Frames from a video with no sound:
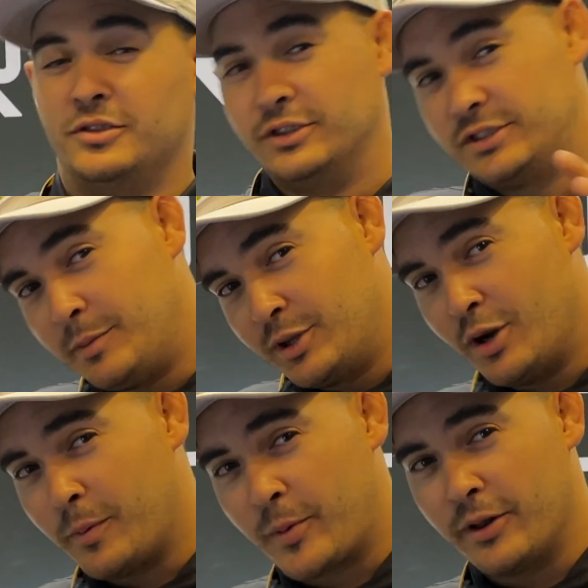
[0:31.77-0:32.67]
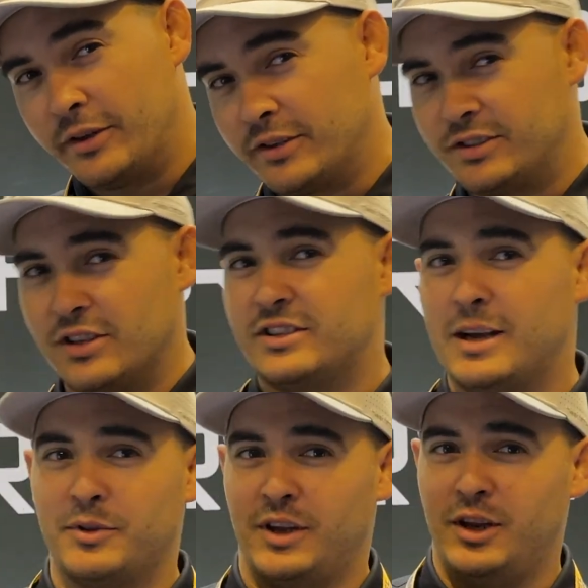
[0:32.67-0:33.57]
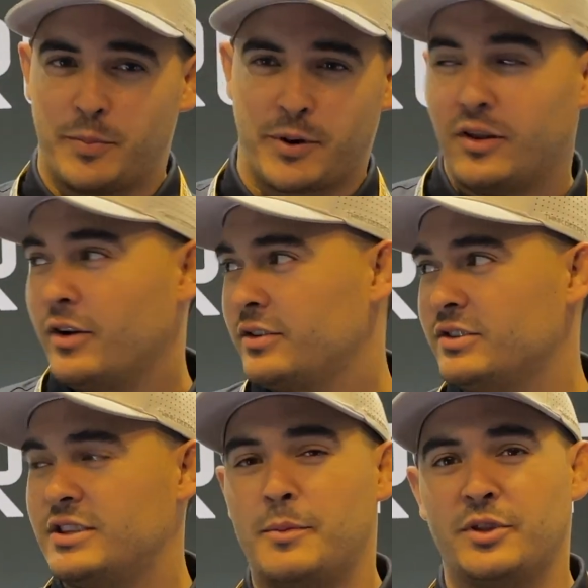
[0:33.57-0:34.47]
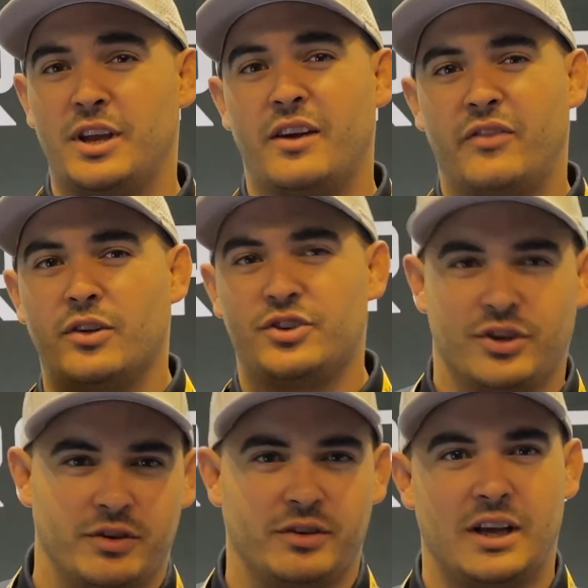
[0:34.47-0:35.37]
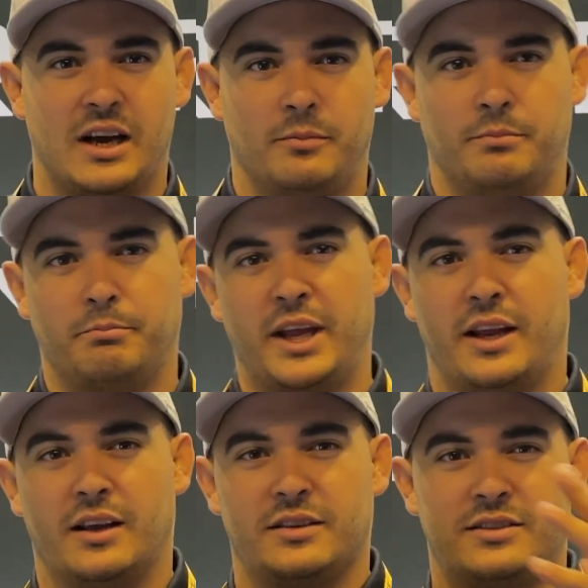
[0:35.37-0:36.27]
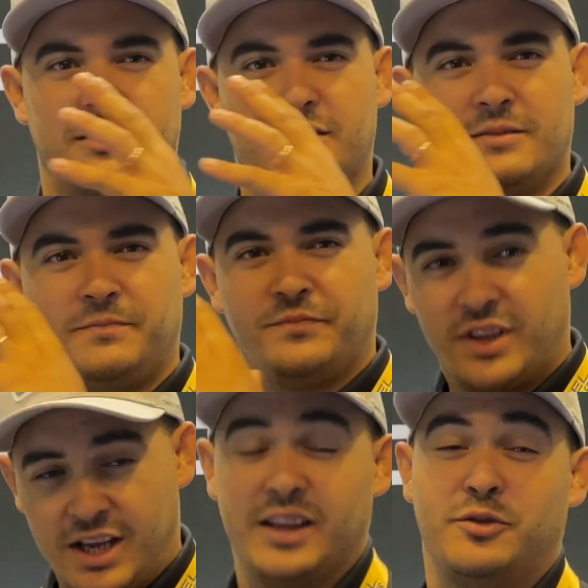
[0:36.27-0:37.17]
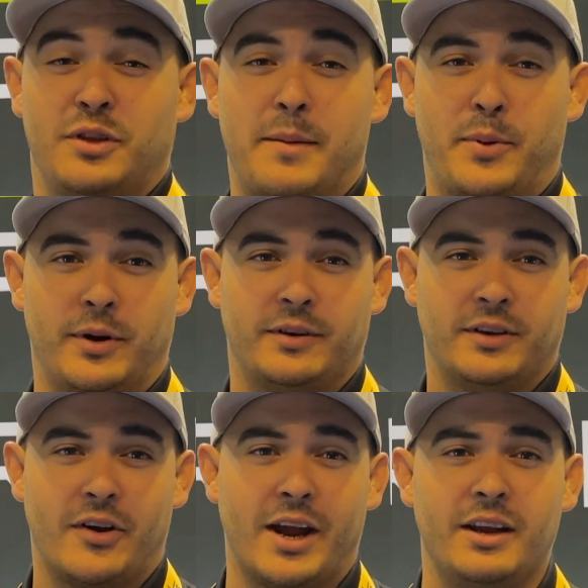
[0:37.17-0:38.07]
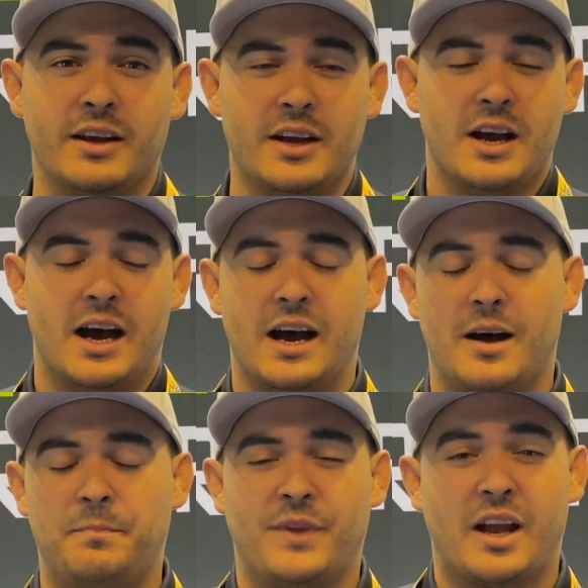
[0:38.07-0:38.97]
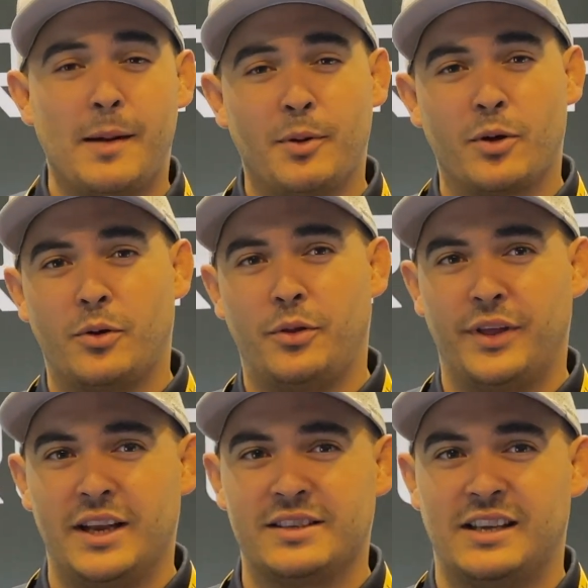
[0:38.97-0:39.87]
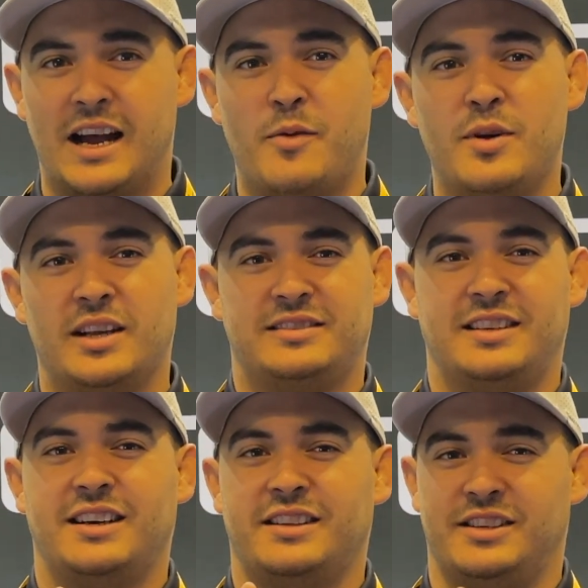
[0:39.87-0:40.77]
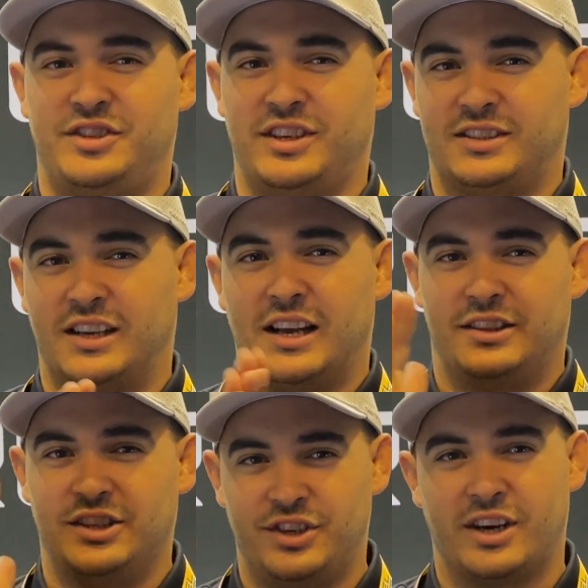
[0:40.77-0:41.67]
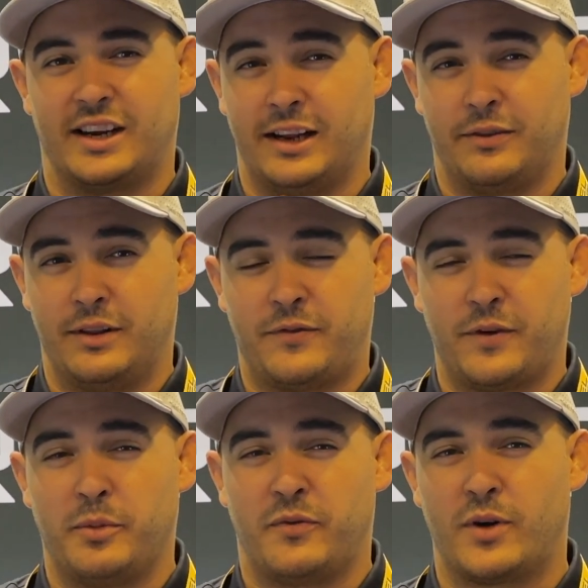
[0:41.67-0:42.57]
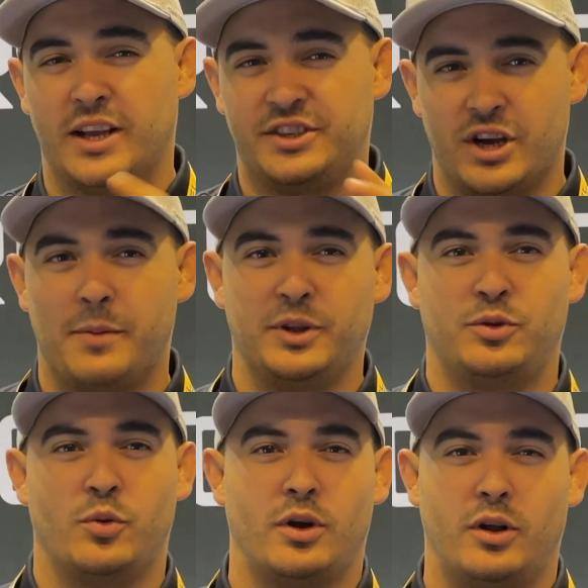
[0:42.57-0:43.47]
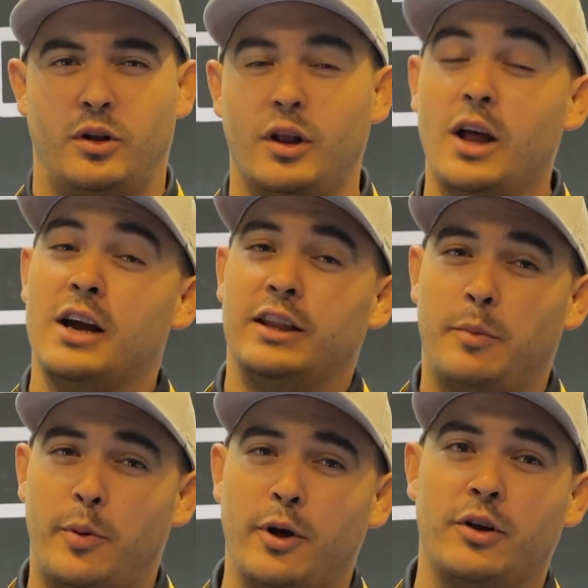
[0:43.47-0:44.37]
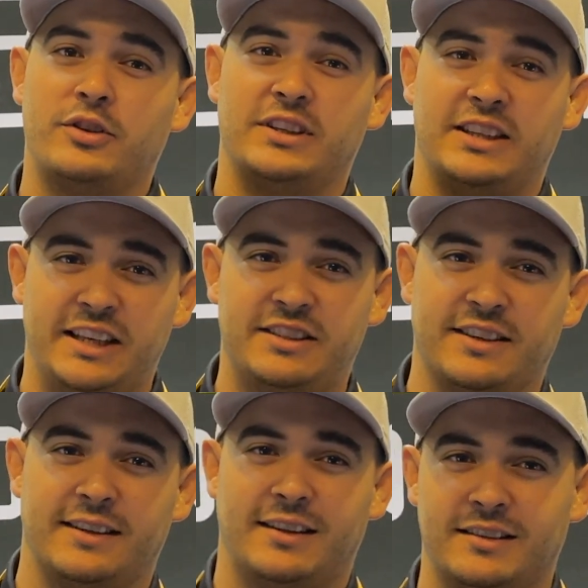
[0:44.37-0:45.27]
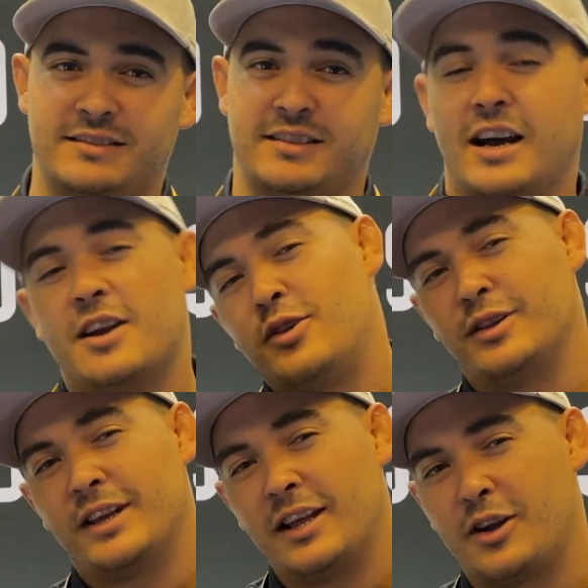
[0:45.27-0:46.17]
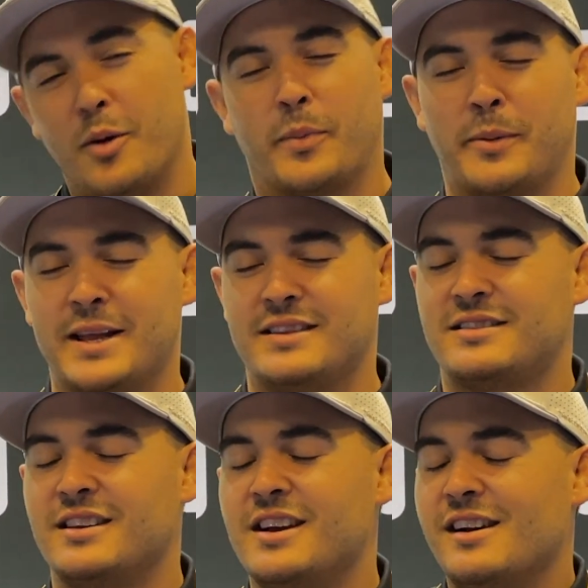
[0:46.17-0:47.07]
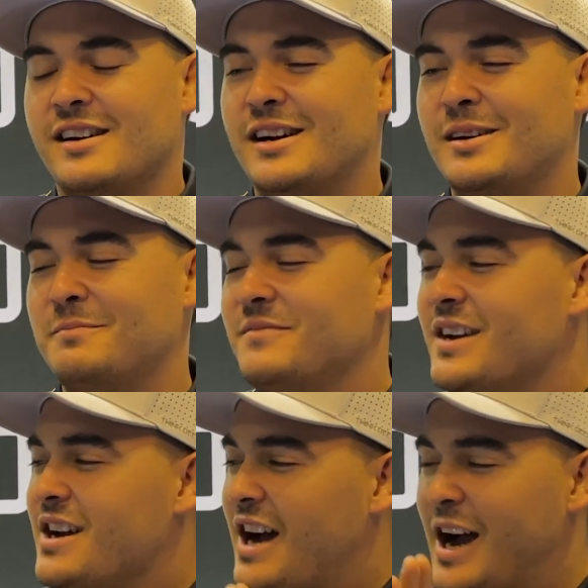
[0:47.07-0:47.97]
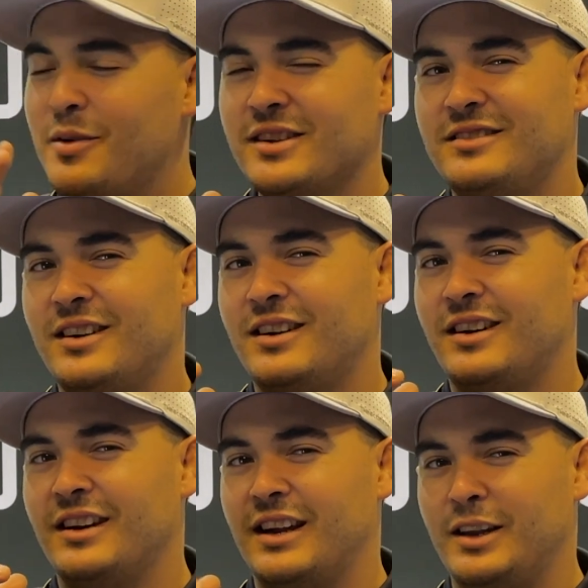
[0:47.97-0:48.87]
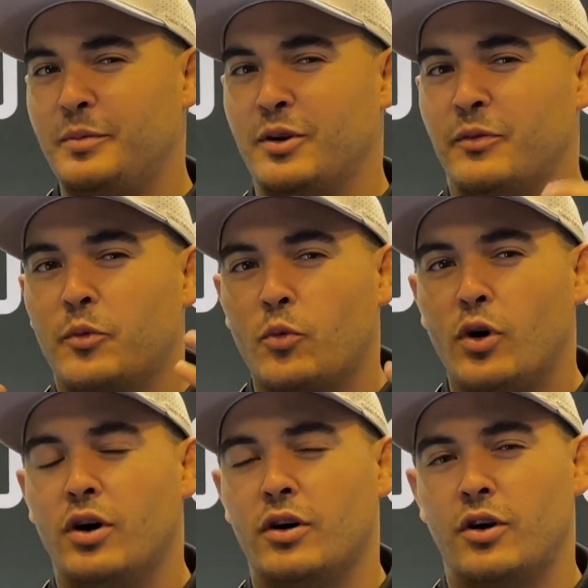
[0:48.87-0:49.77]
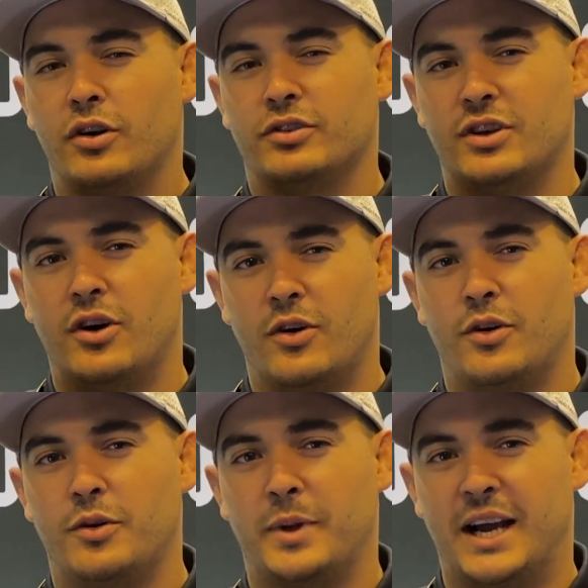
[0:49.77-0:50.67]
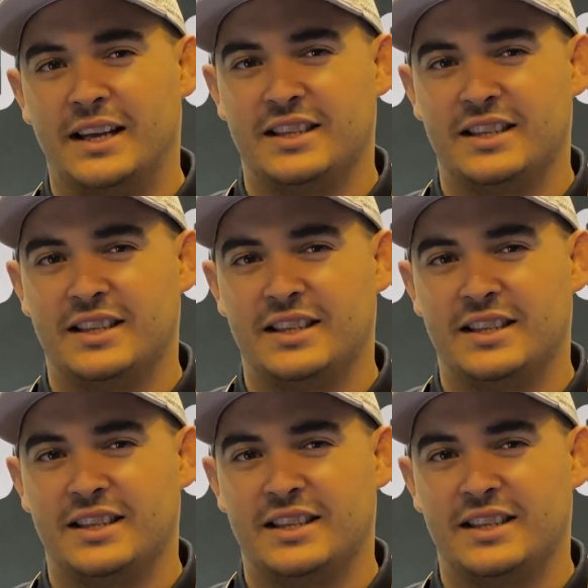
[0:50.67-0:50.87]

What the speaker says: some of the old products and some of the new products and some of the evolution that make us get to that point. Okay. A couple of cool things. I want to start this year a little different before I jump into all the products and the details and all the compliments. I want to start a little bit of what goes on behind the